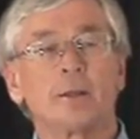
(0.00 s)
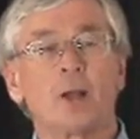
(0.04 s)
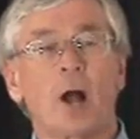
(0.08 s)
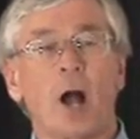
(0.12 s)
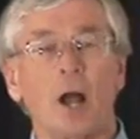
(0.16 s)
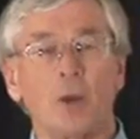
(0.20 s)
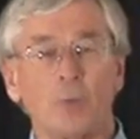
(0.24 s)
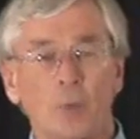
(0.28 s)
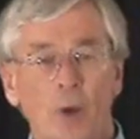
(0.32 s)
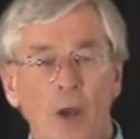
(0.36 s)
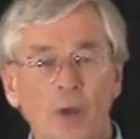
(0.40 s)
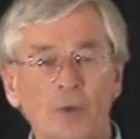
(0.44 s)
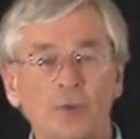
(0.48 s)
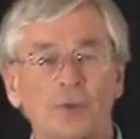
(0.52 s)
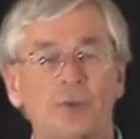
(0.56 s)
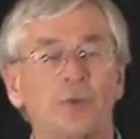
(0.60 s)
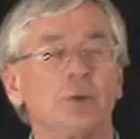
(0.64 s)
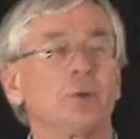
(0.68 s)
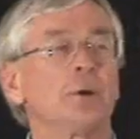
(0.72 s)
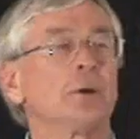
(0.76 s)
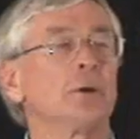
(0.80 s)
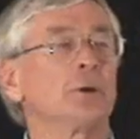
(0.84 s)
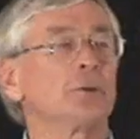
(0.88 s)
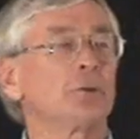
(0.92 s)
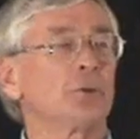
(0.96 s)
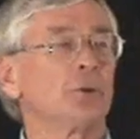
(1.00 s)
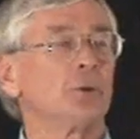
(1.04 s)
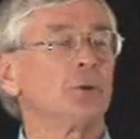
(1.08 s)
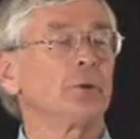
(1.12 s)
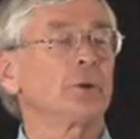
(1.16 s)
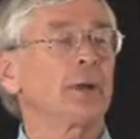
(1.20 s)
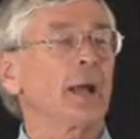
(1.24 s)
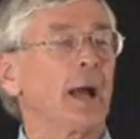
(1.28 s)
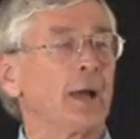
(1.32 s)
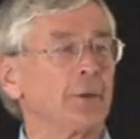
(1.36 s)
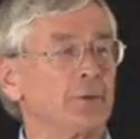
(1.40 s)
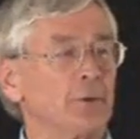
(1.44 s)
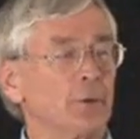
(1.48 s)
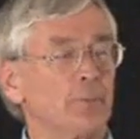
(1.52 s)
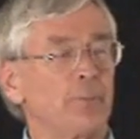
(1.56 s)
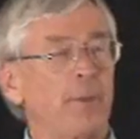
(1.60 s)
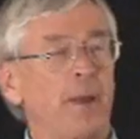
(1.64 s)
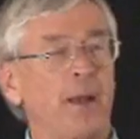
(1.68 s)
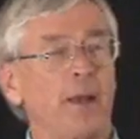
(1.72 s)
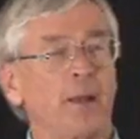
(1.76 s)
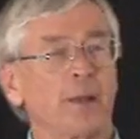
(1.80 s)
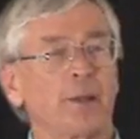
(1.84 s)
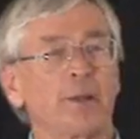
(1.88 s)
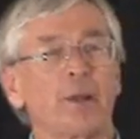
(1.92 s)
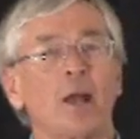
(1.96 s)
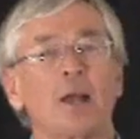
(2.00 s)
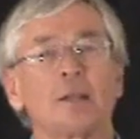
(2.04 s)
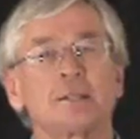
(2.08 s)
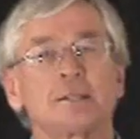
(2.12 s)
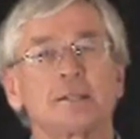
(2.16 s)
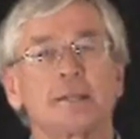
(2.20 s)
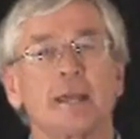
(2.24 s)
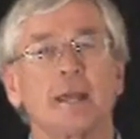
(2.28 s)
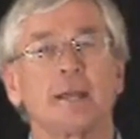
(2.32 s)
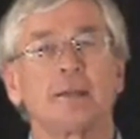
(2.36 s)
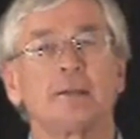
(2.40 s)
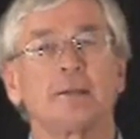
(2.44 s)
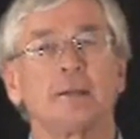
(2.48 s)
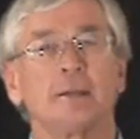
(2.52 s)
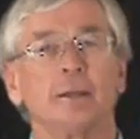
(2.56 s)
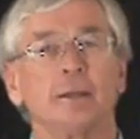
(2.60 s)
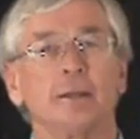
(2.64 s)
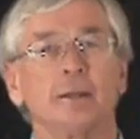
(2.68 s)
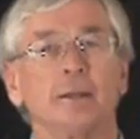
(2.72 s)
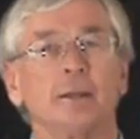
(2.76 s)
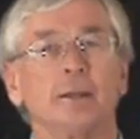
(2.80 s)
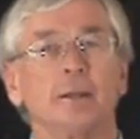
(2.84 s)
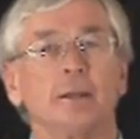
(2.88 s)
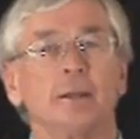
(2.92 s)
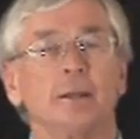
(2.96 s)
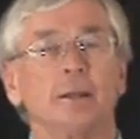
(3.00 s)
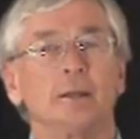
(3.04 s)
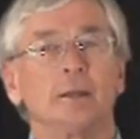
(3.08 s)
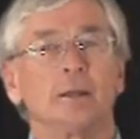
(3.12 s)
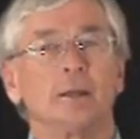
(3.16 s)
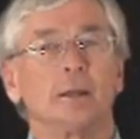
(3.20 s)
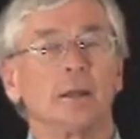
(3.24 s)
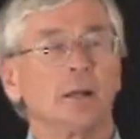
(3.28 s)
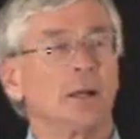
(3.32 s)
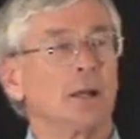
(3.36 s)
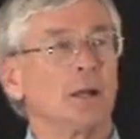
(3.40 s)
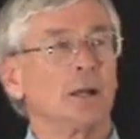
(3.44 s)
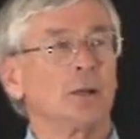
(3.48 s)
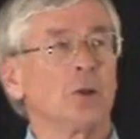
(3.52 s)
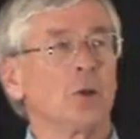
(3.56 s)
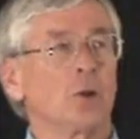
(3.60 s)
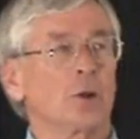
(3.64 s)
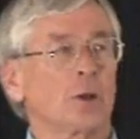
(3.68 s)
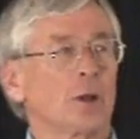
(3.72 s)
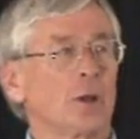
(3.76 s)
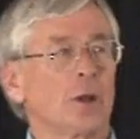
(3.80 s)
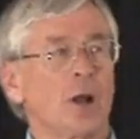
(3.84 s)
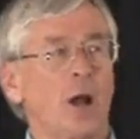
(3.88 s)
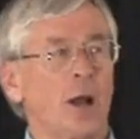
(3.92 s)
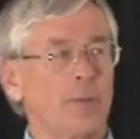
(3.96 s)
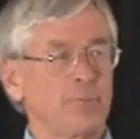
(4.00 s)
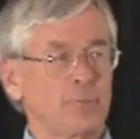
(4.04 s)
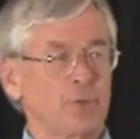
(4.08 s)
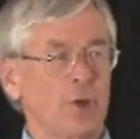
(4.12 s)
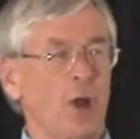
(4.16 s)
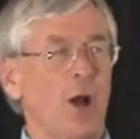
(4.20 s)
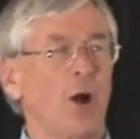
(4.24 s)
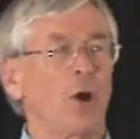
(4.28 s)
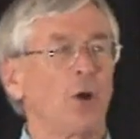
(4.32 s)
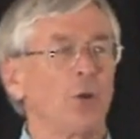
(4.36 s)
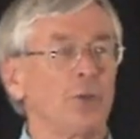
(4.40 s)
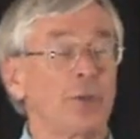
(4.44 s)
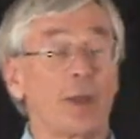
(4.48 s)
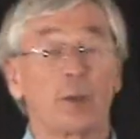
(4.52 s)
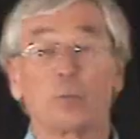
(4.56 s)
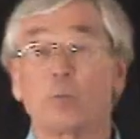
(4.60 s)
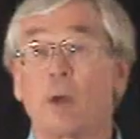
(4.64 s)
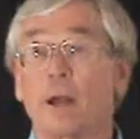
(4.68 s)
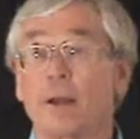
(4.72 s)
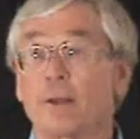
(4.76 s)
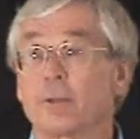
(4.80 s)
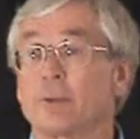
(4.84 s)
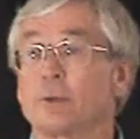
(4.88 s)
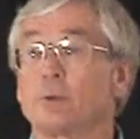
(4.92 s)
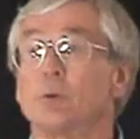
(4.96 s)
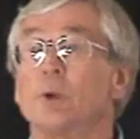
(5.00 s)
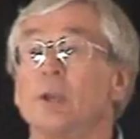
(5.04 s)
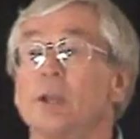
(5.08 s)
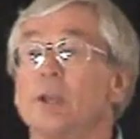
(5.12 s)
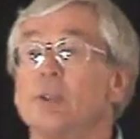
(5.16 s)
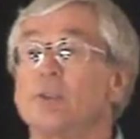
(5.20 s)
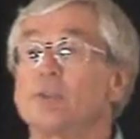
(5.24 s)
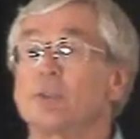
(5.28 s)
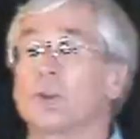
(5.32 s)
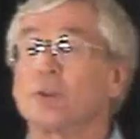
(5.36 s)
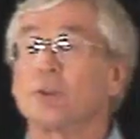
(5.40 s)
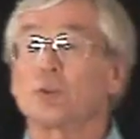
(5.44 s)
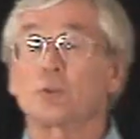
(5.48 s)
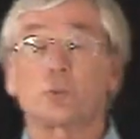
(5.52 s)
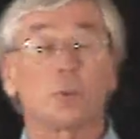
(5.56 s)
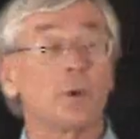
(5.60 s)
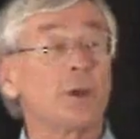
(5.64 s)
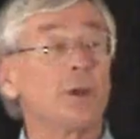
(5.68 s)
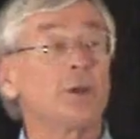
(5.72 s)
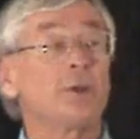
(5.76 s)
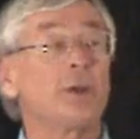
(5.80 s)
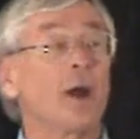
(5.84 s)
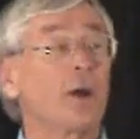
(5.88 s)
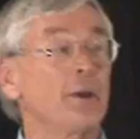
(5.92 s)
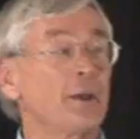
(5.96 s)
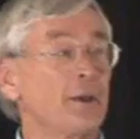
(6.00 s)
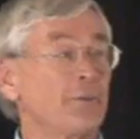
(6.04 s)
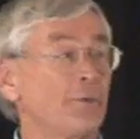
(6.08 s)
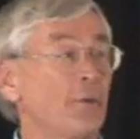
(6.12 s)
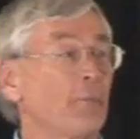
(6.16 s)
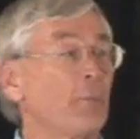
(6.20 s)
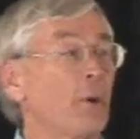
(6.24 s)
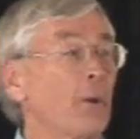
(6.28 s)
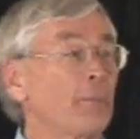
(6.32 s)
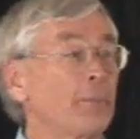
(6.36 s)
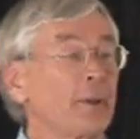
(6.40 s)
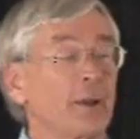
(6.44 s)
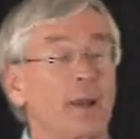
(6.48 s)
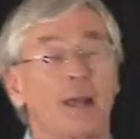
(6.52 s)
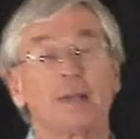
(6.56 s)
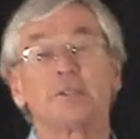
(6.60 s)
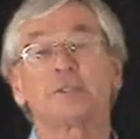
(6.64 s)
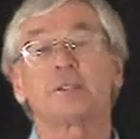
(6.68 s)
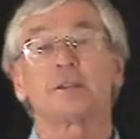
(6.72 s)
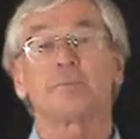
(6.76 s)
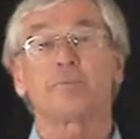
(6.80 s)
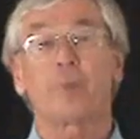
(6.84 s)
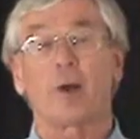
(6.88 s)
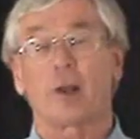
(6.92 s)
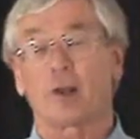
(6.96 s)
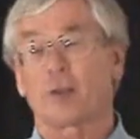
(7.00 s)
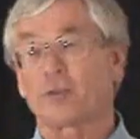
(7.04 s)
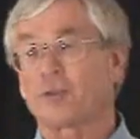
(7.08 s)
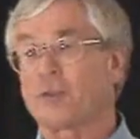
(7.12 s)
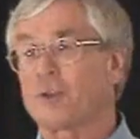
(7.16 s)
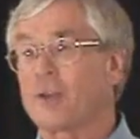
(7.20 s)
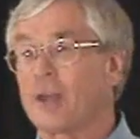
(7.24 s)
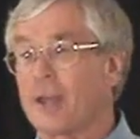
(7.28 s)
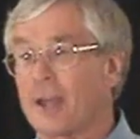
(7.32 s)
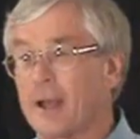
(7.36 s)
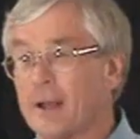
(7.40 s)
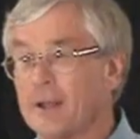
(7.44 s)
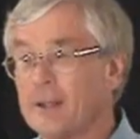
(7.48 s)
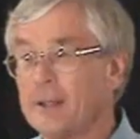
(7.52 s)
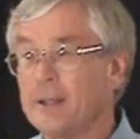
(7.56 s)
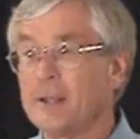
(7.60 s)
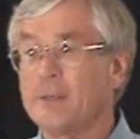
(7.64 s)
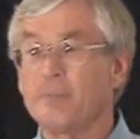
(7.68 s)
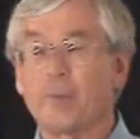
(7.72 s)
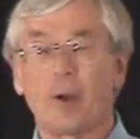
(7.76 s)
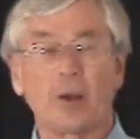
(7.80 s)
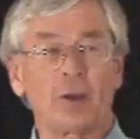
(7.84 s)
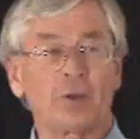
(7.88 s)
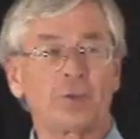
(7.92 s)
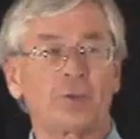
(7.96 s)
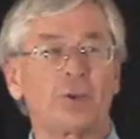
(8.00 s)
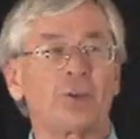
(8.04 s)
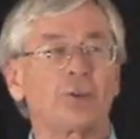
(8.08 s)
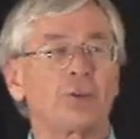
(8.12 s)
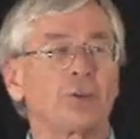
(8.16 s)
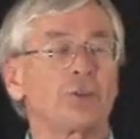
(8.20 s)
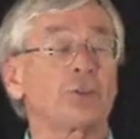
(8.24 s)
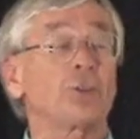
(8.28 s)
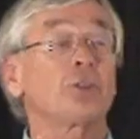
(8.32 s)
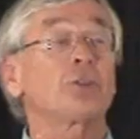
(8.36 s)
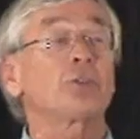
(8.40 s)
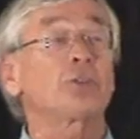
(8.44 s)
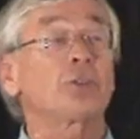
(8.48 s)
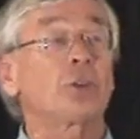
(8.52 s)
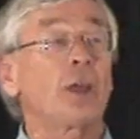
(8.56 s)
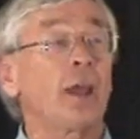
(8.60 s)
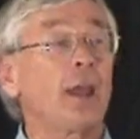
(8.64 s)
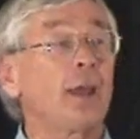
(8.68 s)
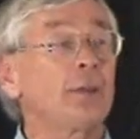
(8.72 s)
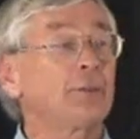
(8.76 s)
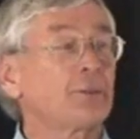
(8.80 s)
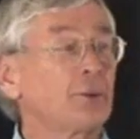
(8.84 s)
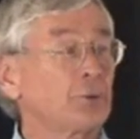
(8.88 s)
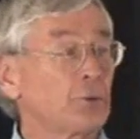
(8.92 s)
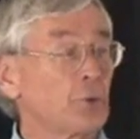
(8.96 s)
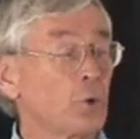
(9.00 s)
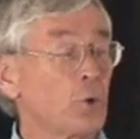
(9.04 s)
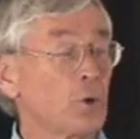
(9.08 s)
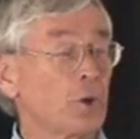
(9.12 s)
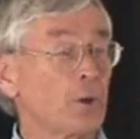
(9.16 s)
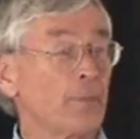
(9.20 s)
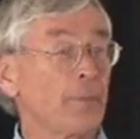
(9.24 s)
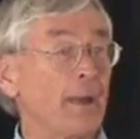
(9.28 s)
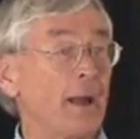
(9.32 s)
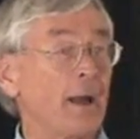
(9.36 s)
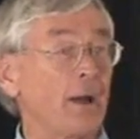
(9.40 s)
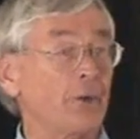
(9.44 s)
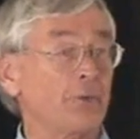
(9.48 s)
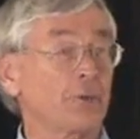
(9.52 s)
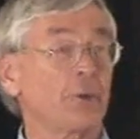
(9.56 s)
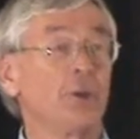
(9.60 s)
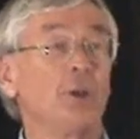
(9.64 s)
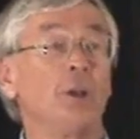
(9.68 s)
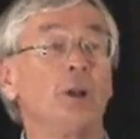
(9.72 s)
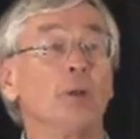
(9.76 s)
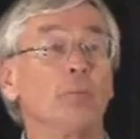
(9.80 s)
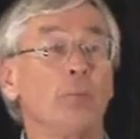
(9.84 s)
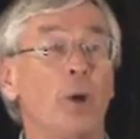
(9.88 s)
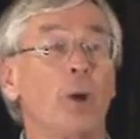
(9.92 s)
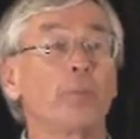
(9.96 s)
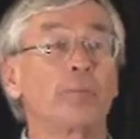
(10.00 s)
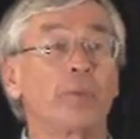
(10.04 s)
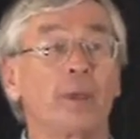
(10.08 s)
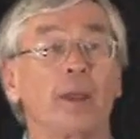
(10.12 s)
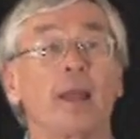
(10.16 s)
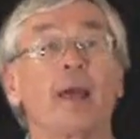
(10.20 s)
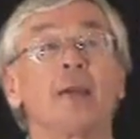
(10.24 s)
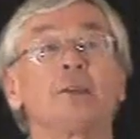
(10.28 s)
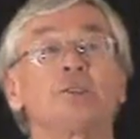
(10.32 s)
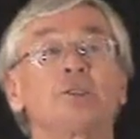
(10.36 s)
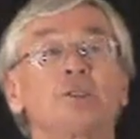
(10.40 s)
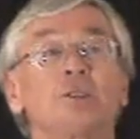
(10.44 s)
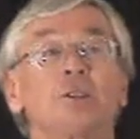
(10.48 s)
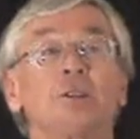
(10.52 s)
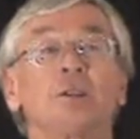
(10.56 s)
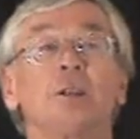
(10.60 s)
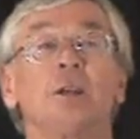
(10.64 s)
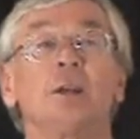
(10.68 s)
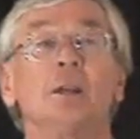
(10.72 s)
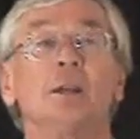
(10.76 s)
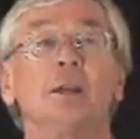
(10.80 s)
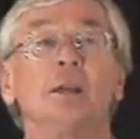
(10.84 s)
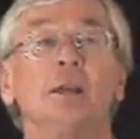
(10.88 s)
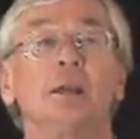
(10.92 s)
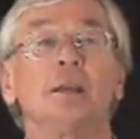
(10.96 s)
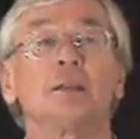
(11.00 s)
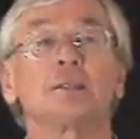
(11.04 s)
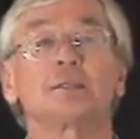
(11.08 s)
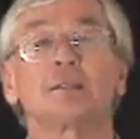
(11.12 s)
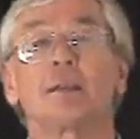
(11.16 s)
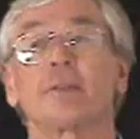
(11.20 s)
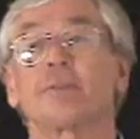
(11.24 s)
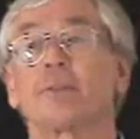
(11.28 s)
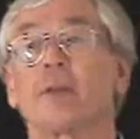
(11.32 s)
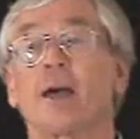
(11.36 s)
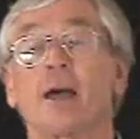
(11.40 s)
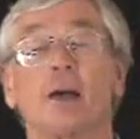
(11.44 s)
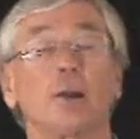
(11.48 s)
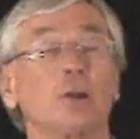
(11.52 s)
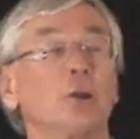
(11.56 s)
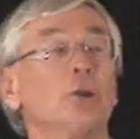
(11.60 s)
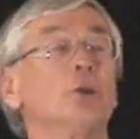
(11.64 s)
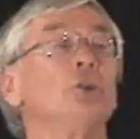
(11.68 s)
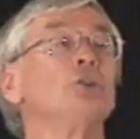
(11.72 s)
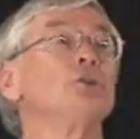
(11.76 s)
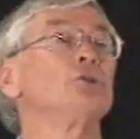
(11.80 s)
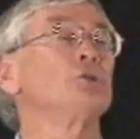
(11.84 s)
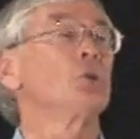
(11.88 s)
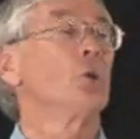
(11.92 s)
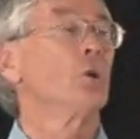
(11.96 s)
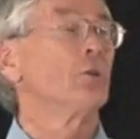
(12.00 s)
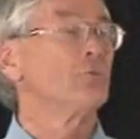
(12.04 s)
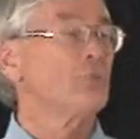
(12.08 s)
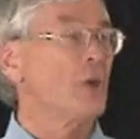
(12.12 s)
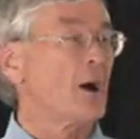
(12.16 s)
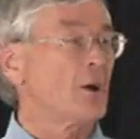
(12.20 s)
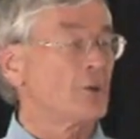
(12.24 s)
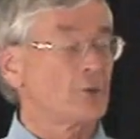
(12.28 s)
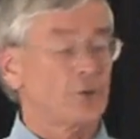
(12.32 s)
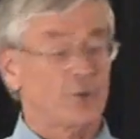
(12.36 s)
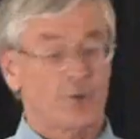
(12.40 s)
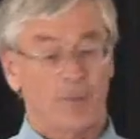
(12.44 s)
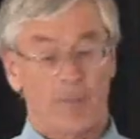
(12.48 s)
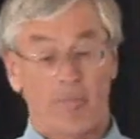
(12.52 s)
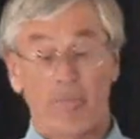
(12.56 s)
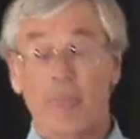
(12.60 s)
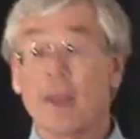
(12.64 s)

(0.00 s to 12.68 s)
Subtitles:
I wrote to Cardinal Pell and I said, look, I'm told that one of the reasons we don't have a population policy now, politicians are scared to talk about population, is that they'll lose your vote.